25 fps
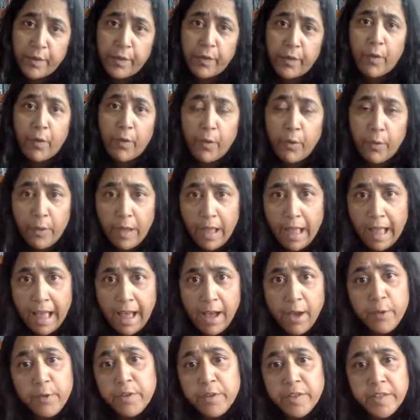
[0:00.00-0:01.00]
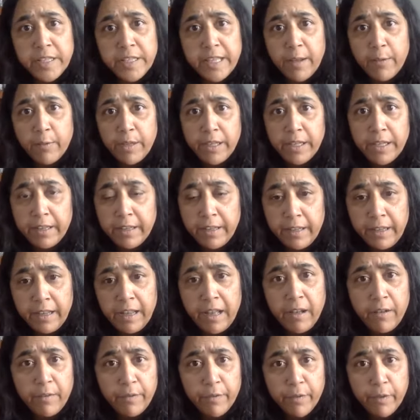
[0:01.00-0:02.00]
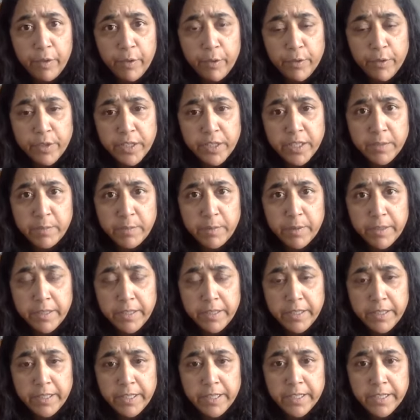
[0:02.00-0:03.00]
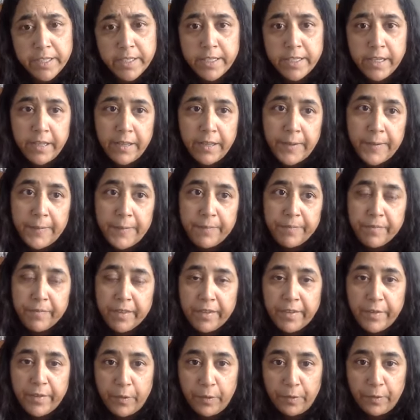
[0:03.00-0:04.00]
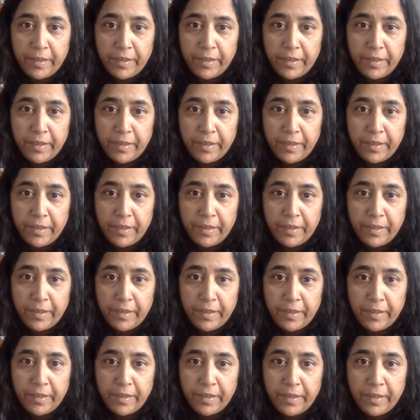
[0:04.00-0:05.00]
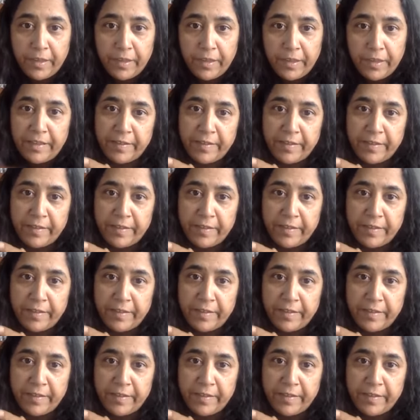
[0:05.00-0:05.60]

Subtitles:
So how is it that we can account for those experiences? So that's